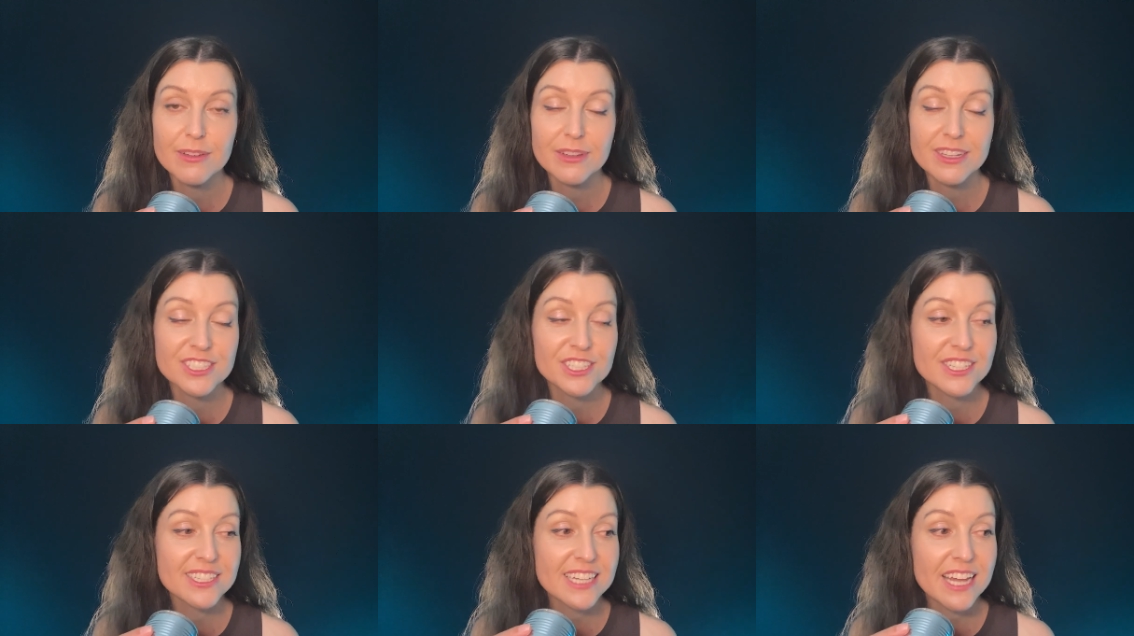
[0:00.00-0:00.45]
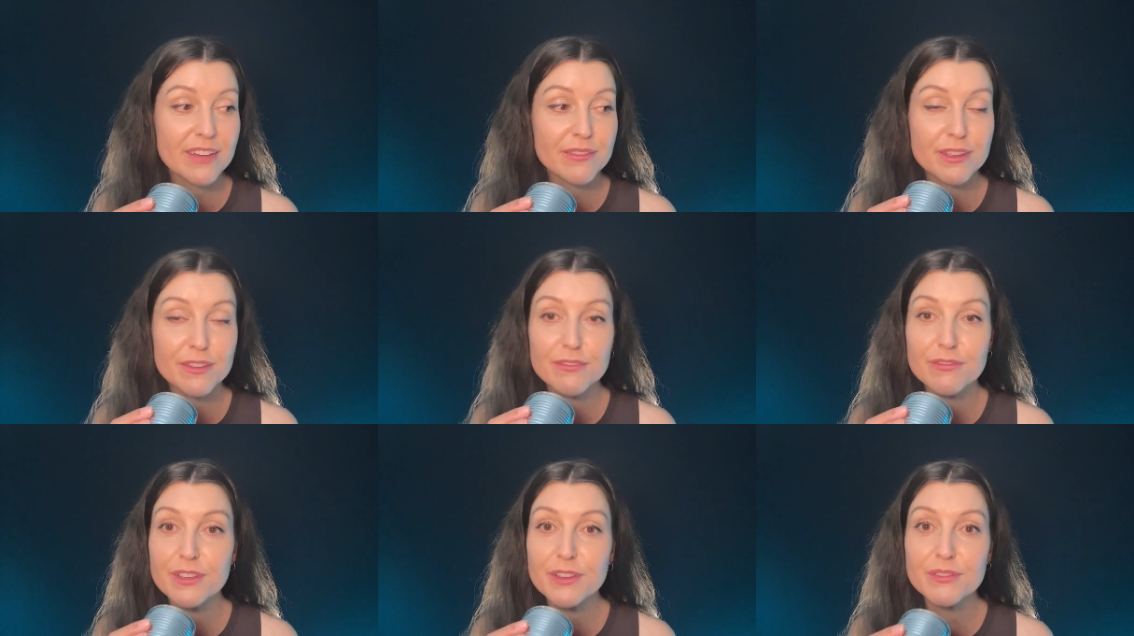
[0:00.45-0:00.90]
Just
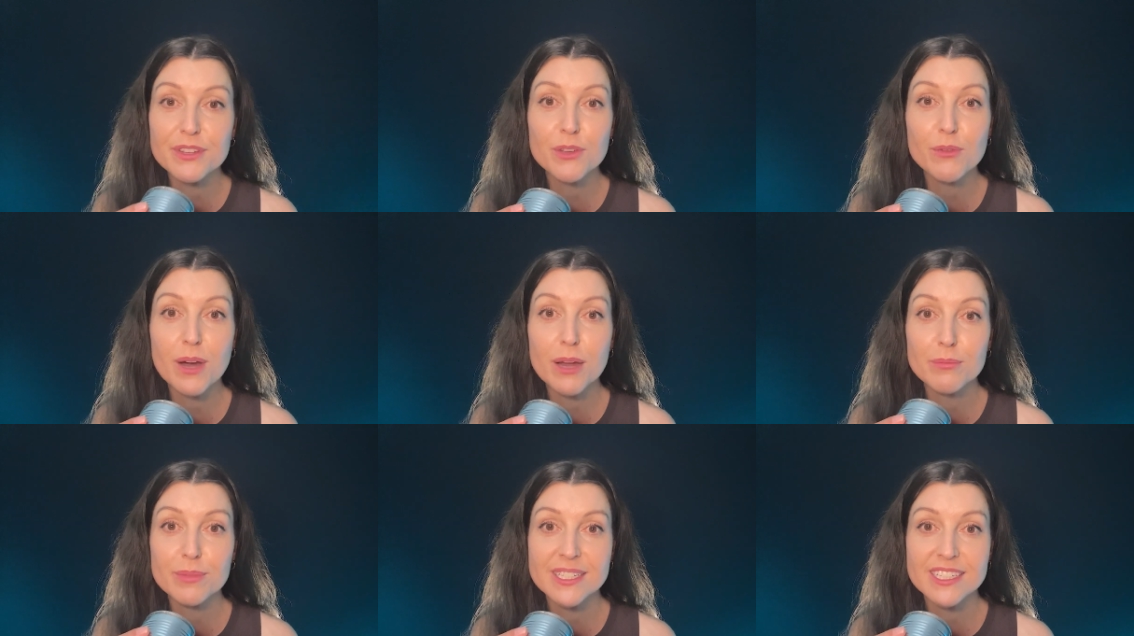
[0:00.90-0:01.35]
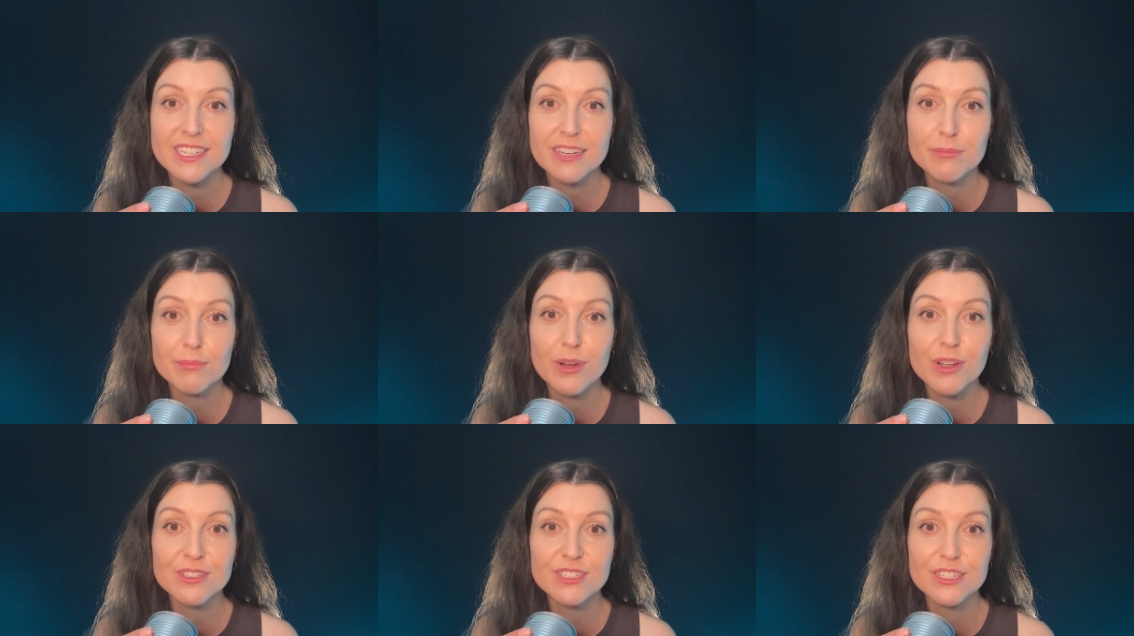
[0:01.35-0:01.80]
having 51%
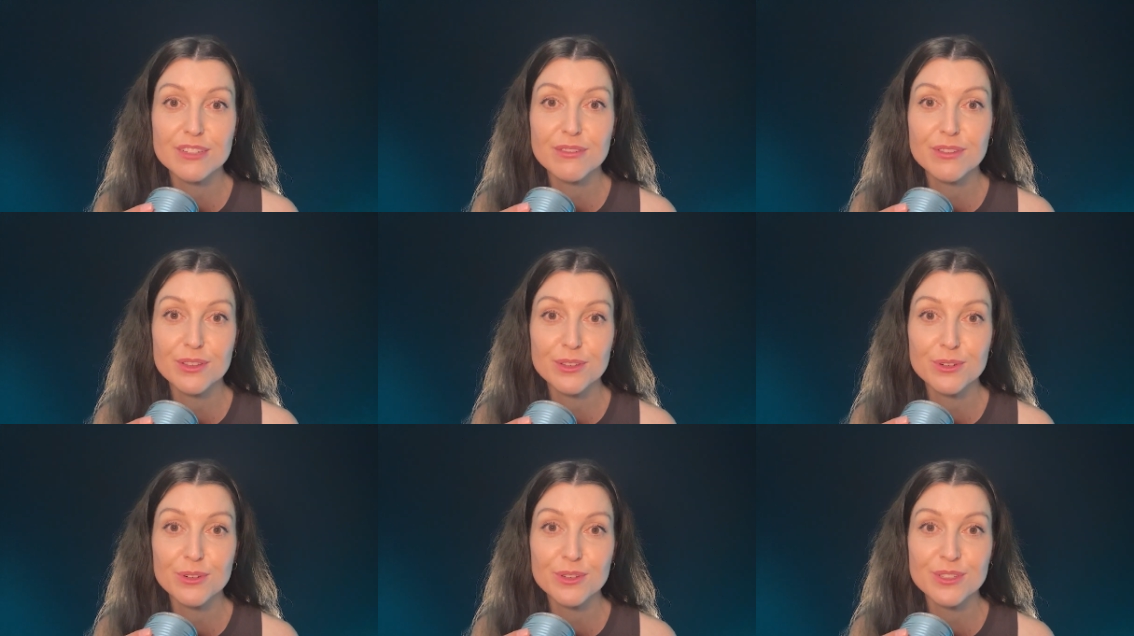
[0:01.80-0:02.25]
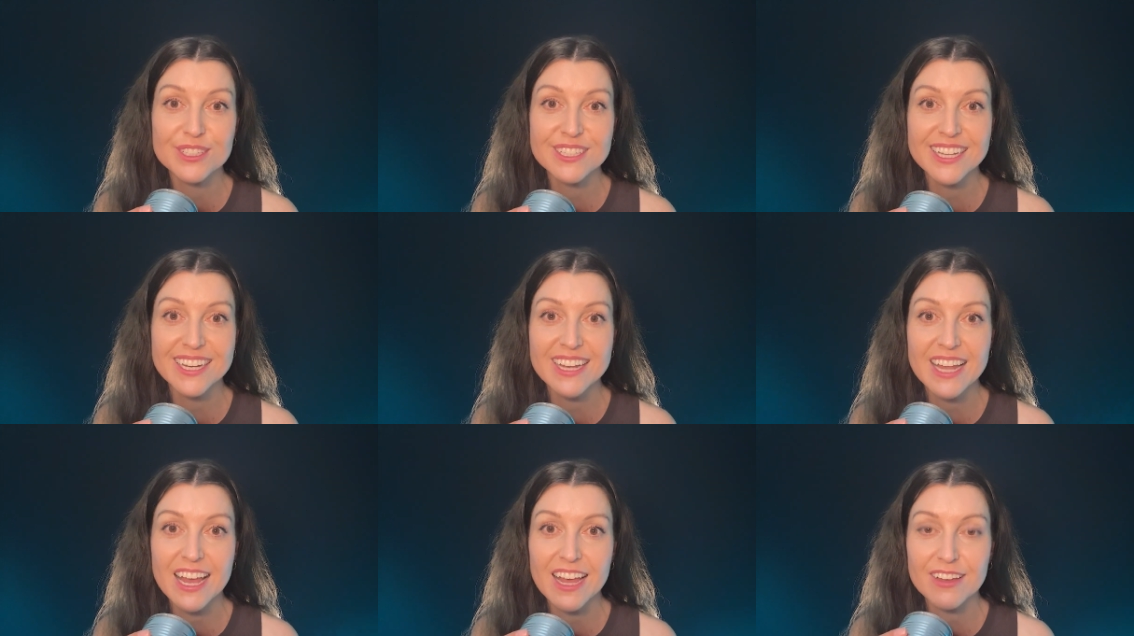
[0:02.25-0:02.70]
positive thoughts
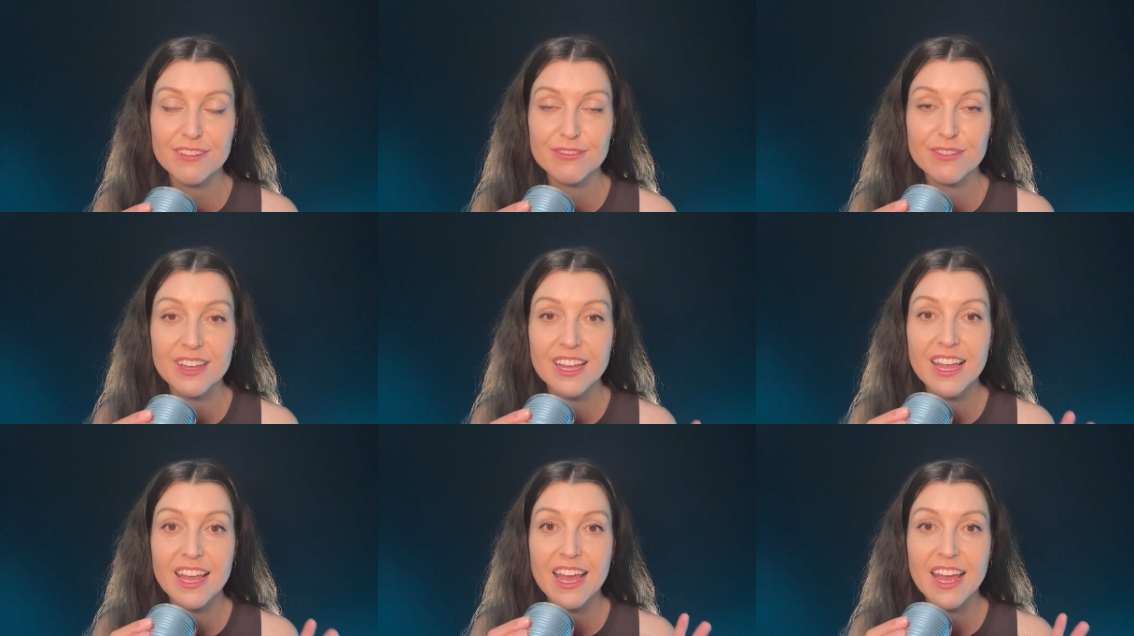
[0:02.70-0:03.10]
can have